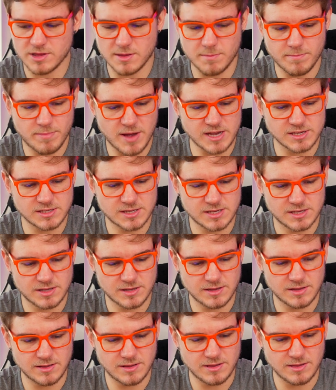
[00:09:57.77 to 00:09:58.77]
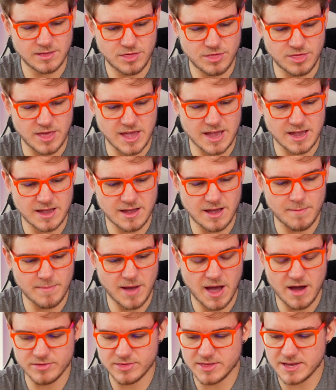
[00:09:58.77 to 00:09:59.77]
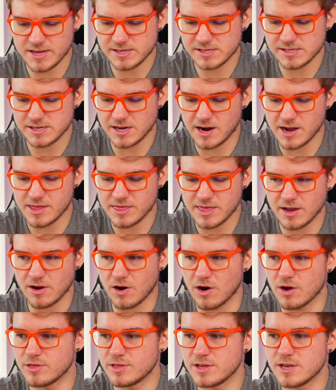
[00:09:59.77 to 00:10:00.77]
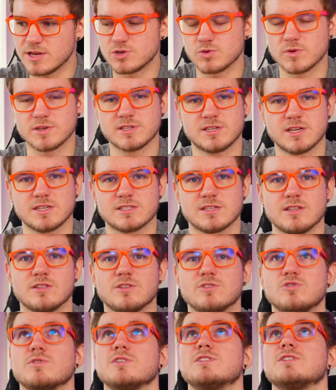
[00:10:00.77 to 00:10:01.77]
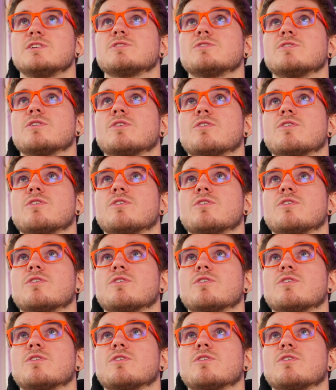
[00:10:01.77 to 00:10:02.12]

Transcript: The best thing about this, I think, are the joysticks. I think the joysticks are